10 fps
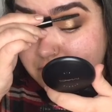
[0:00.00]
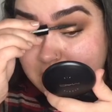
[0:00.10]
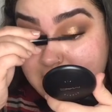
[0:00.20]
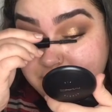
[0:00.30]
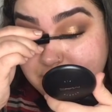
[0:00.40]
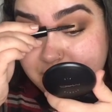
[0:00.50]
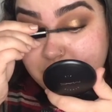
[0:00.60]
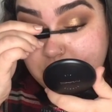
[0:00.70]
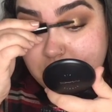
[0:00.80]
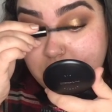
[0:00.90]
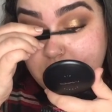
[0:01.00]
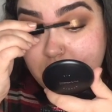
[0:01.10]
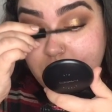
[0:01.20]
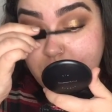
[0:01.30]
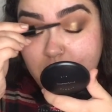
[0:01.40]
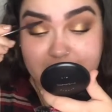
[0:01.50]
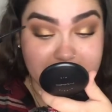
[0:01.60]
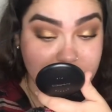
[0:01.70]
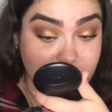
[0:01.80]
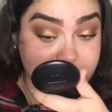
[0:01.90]
for length or
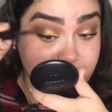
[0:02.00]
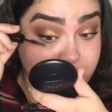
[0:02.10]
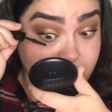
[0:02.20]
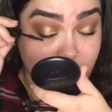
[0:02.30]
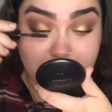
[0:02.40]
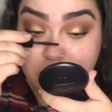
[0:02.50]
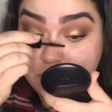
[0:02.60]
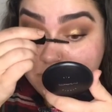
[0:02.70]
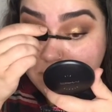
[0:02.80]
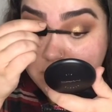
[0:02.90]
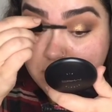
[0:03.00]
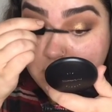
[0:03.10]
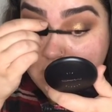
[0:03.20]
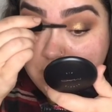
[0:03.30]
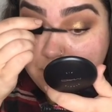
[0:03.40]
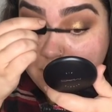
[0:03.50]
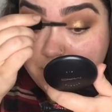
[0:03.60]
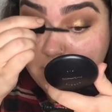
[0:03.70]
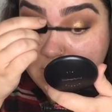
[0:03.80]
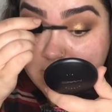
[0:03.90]
like a lot for volume but
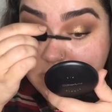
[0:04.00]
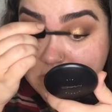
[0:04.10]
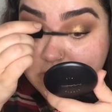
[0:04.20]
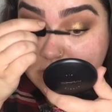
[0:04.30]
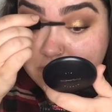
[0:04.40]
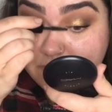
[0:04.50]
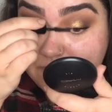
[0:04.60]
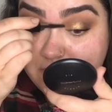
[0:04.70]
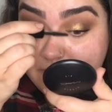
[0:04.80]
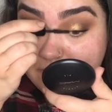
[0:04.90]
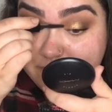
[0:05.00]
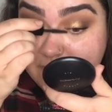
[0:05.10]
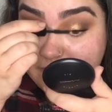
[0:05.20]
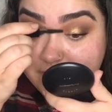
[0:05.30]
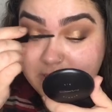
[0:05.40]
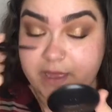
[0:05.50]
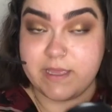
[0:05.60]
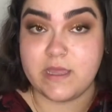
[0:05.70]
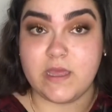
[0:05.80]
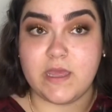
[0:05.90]
my lashes look very very
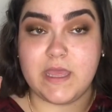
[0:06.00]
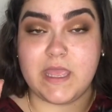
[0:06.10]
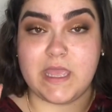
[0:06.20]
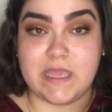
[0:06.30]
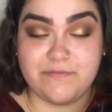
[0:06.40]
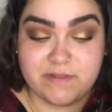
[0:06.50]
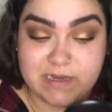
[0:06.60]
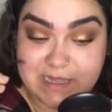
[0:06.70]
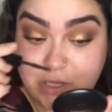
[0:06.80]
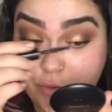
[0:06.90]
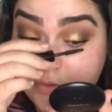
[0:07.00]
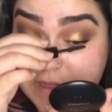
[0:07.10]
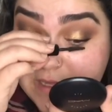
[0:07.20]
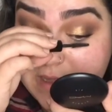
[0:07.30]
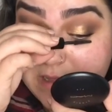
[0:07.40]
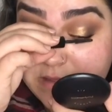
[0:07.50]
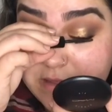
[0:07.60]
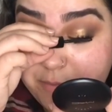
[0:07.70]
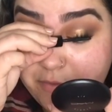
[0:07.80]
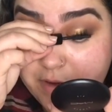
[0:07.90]
like evenly coated and
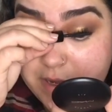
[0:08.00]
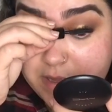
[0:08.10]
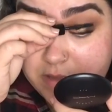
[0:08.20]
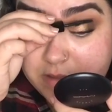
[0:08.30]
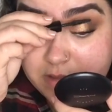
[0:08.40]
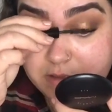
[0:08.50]
separated